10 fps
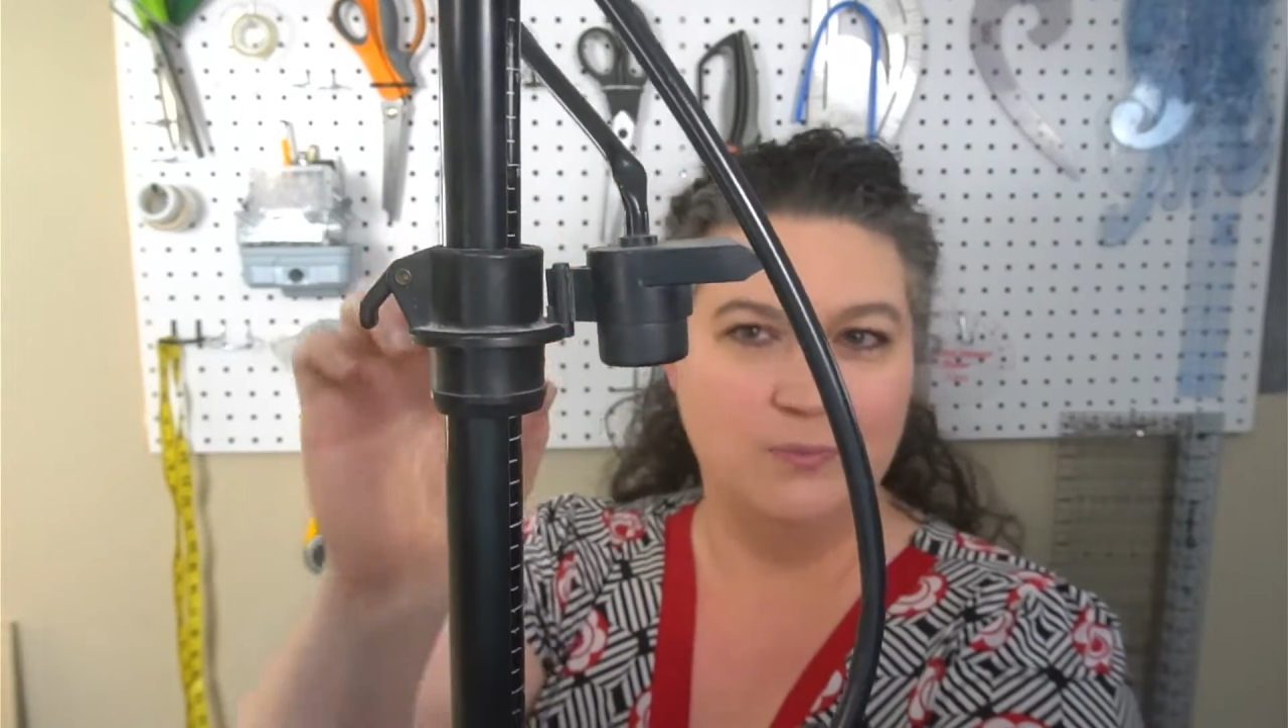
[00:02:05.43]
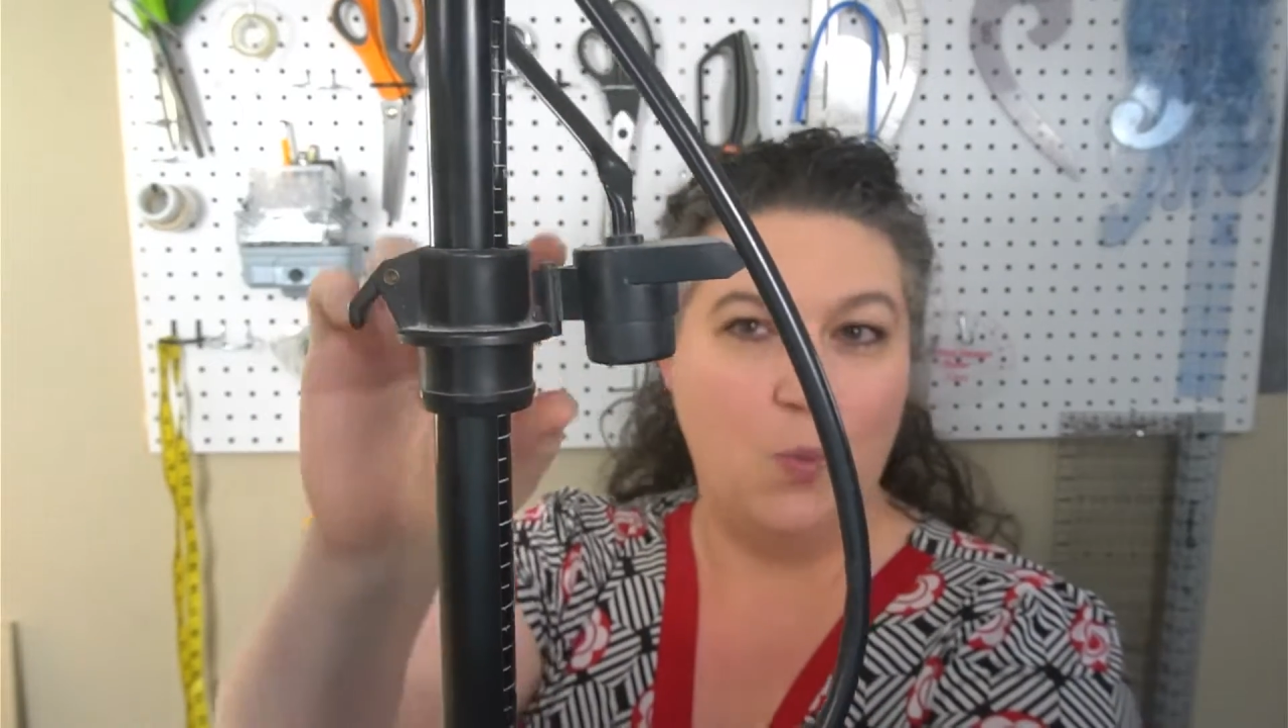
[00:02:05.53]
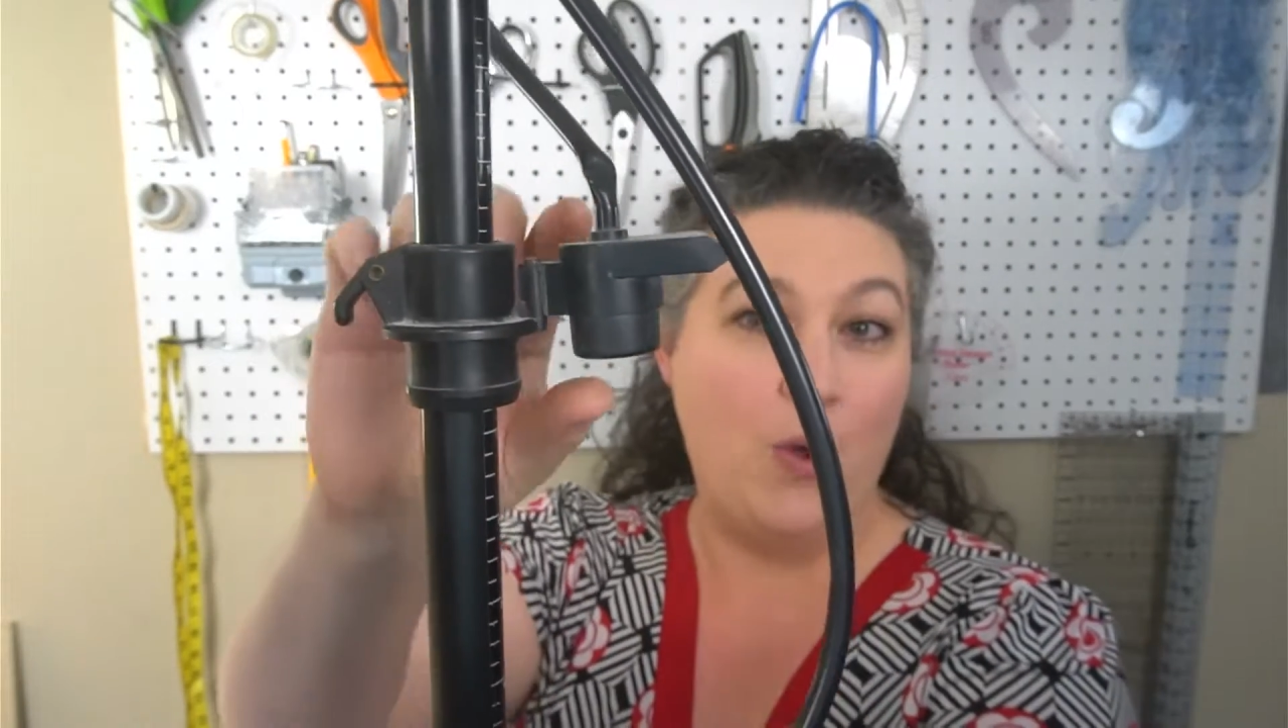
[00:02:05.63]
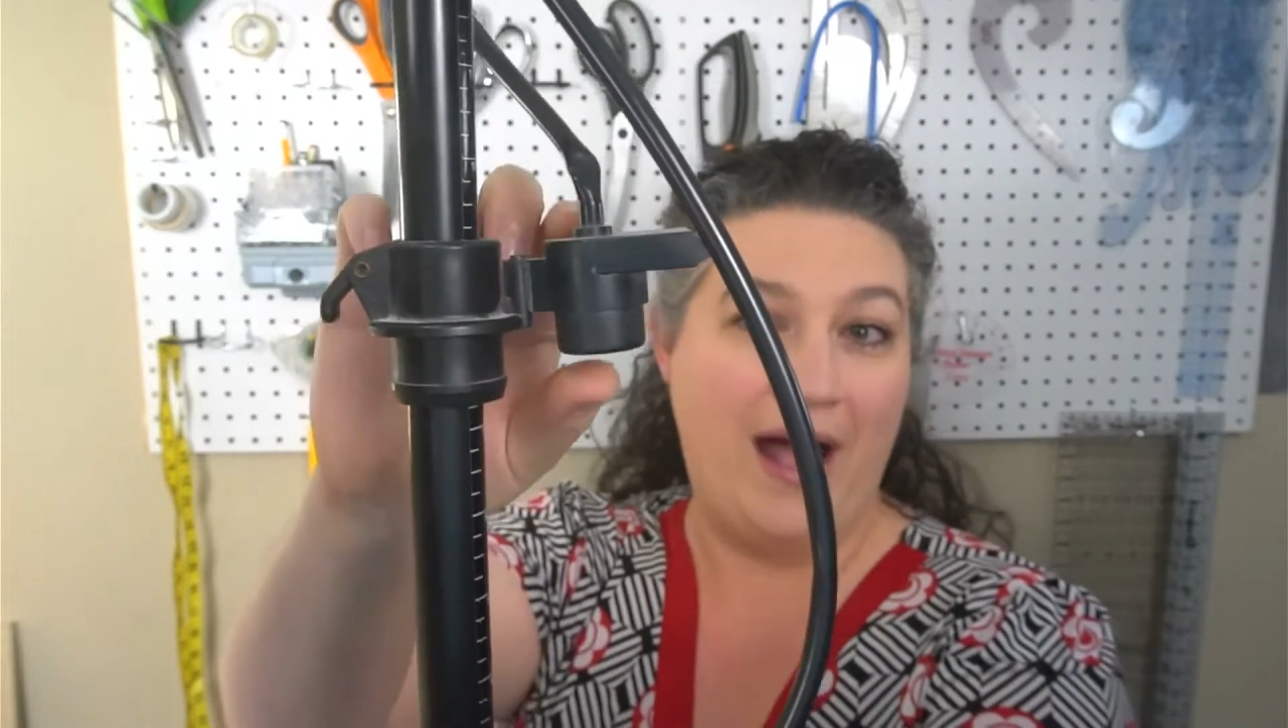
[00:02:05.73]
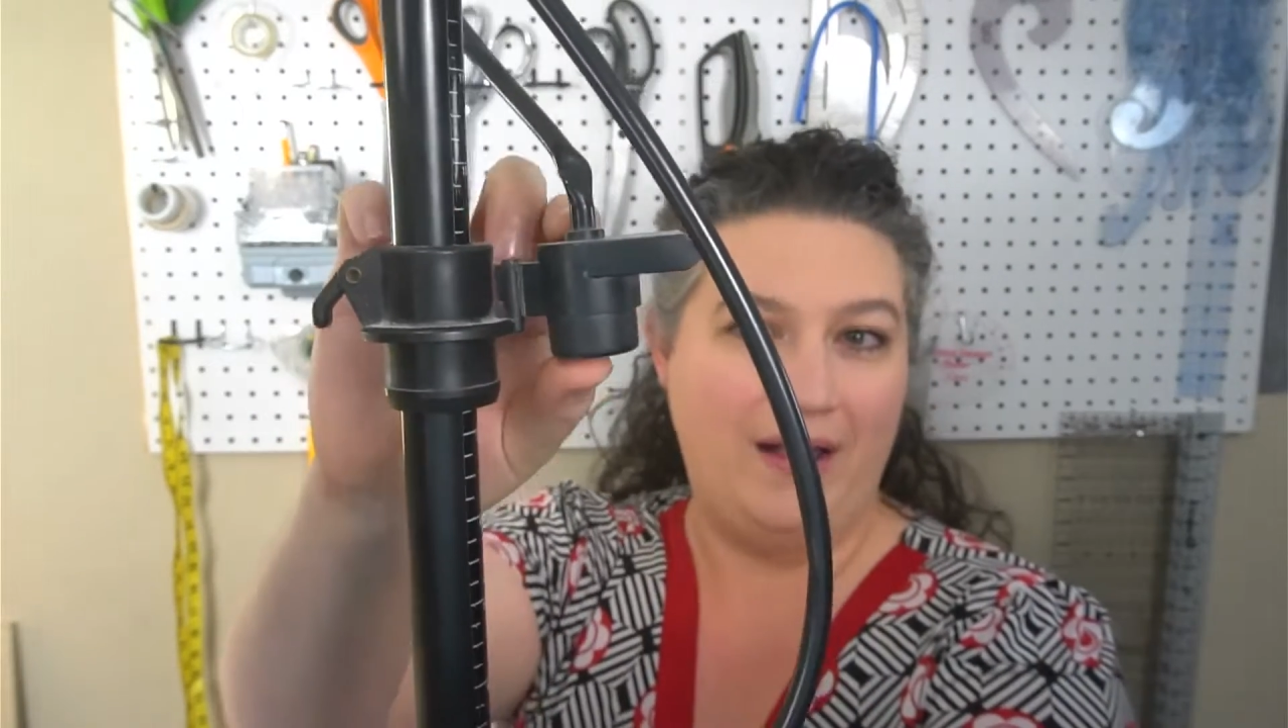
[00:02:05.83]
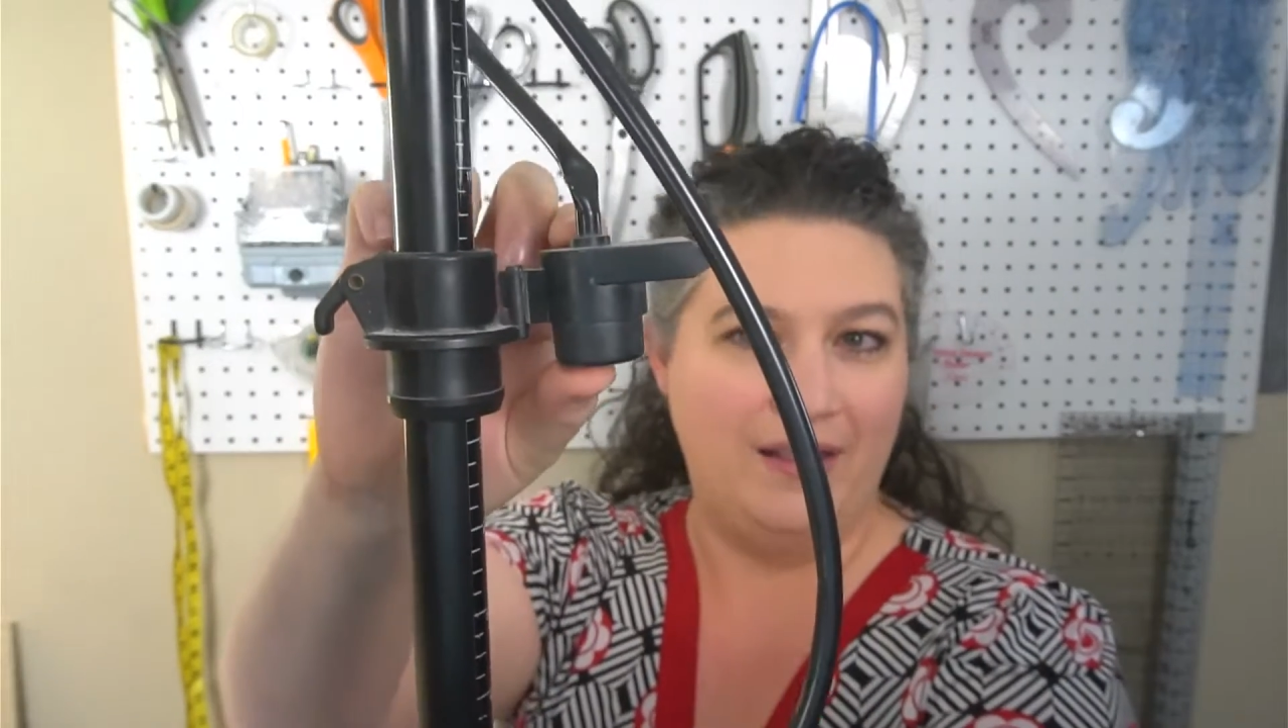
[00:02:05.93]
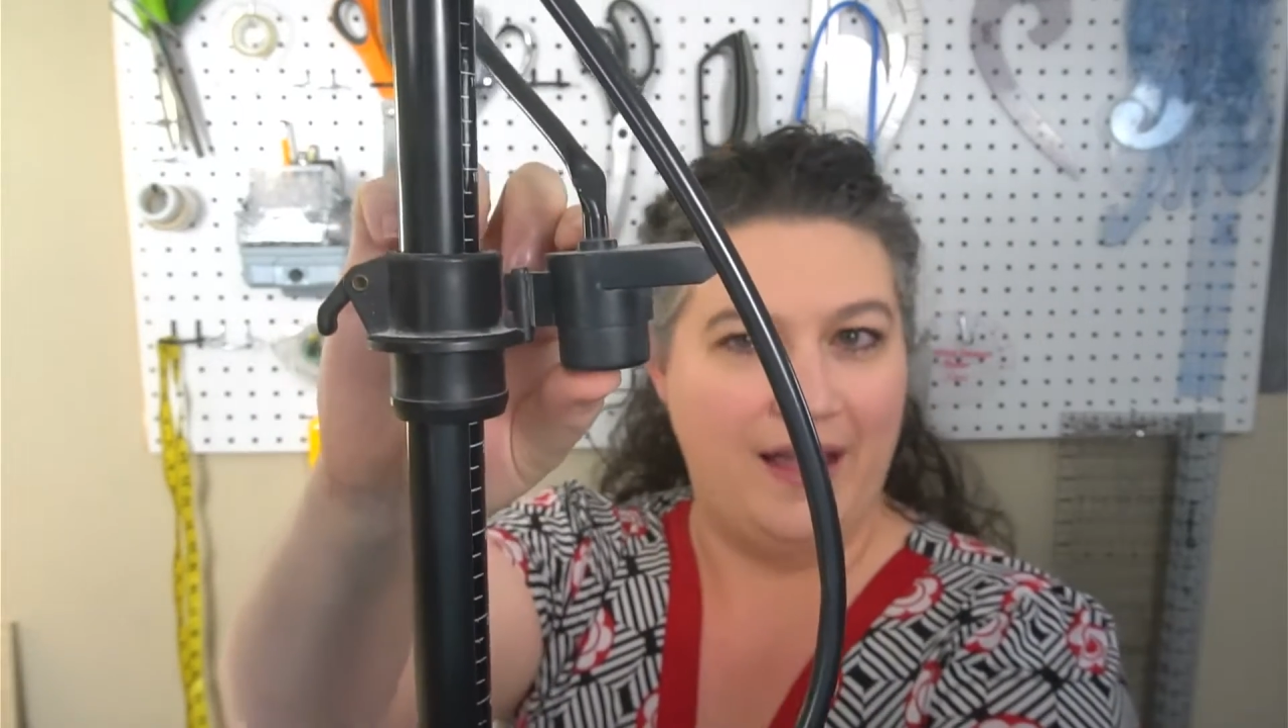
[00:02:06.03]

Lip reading: well,